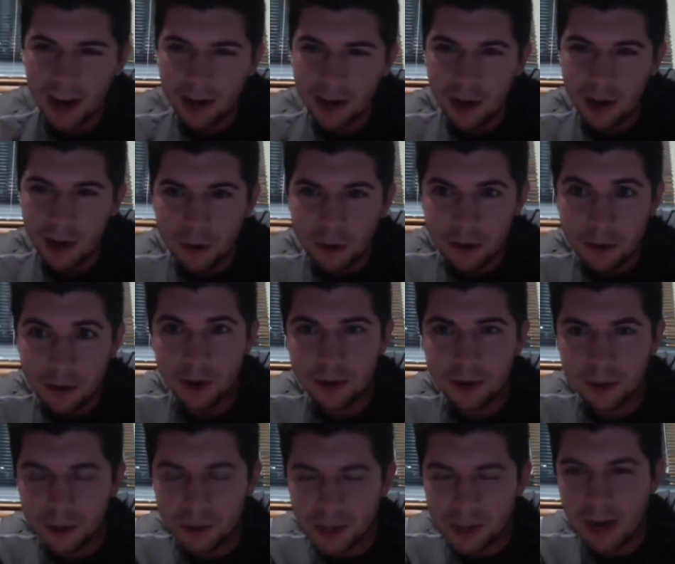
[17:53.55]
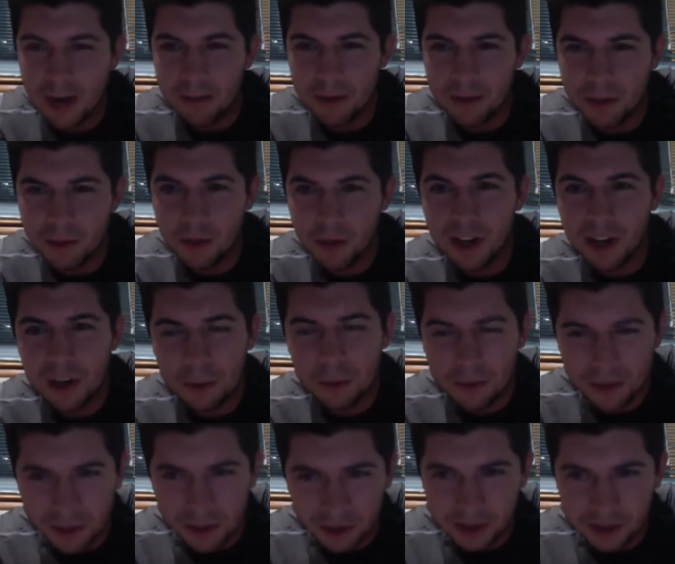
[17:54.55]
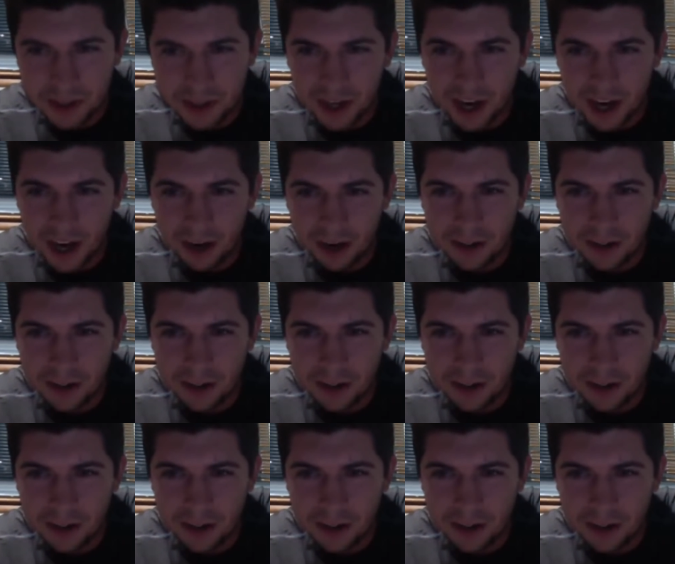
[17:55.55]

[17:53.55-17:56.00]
no structural damage, but he will still sit out.